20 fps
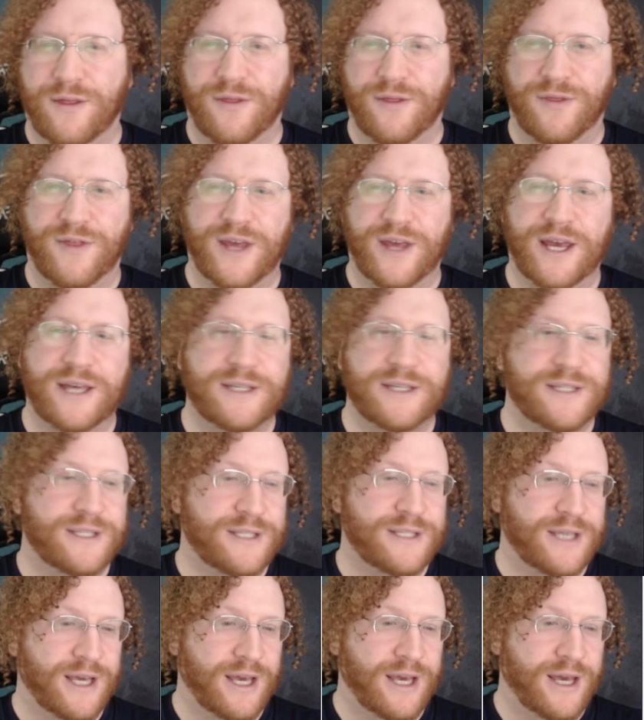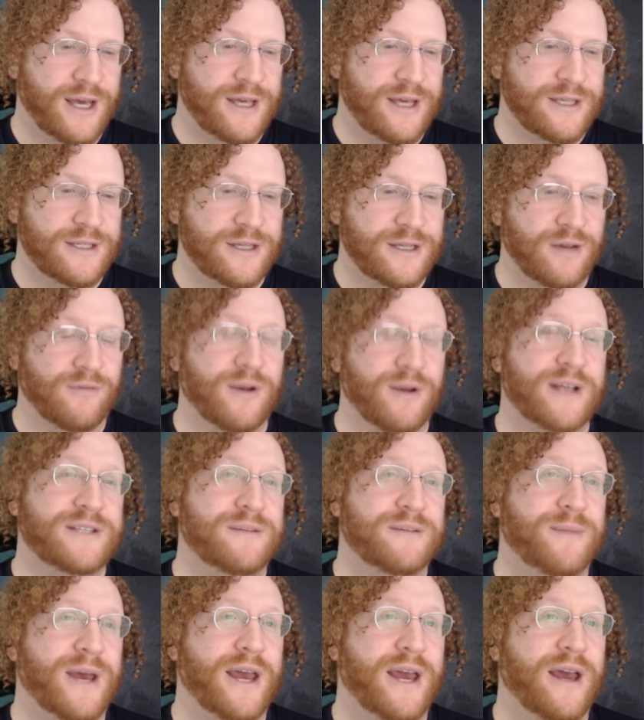This is a
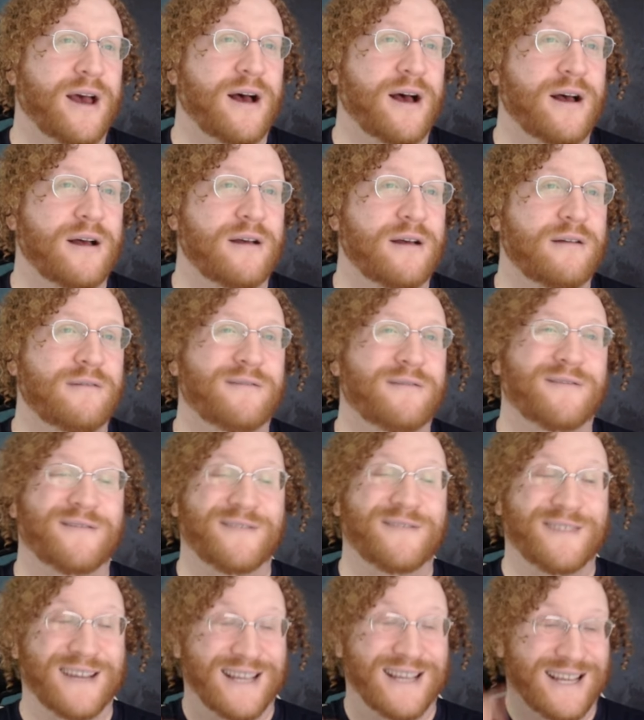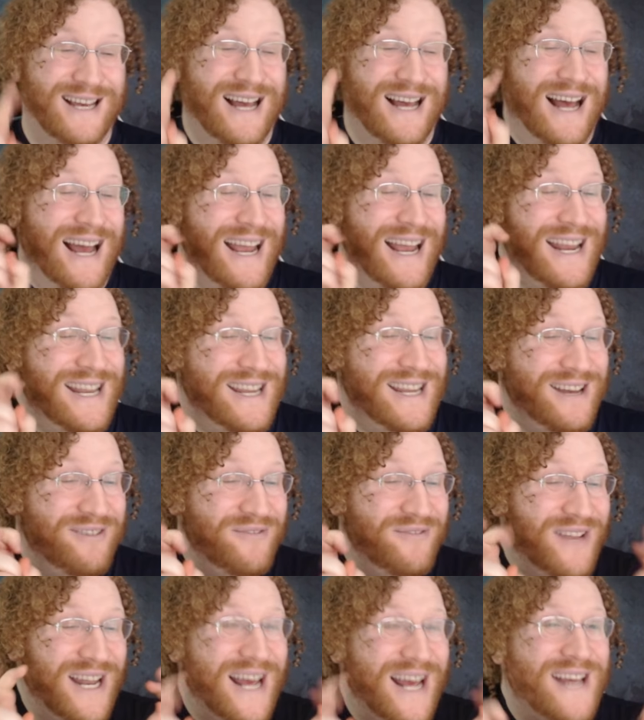resume of kind
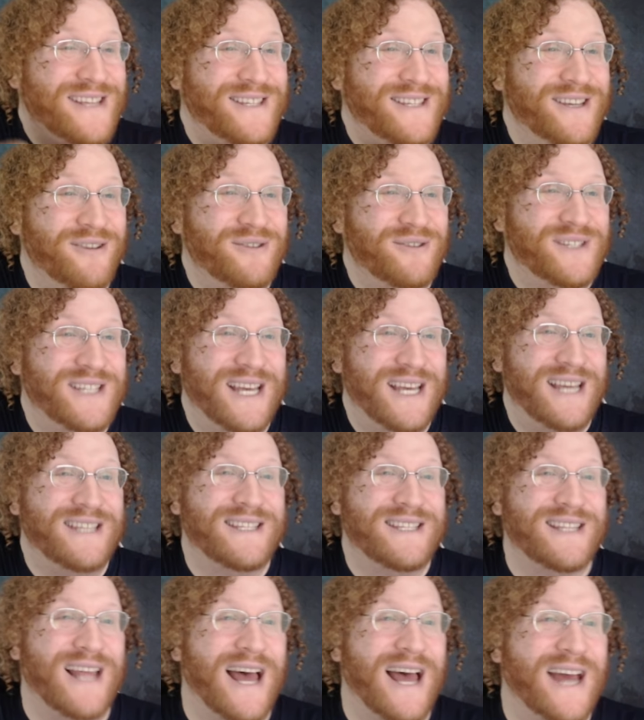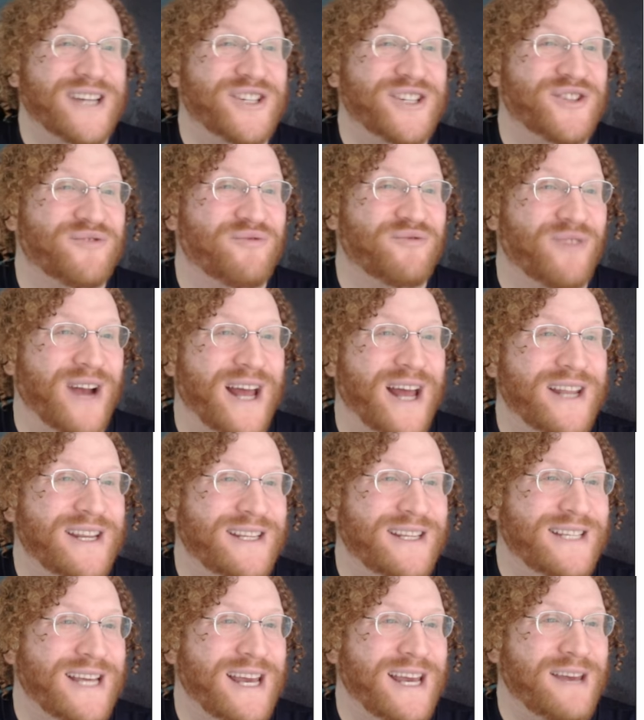of an
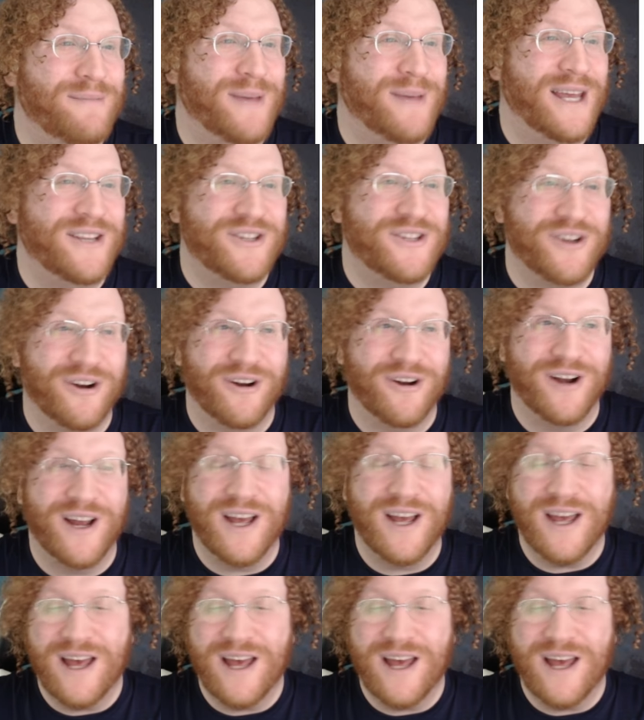SOC/red team intern.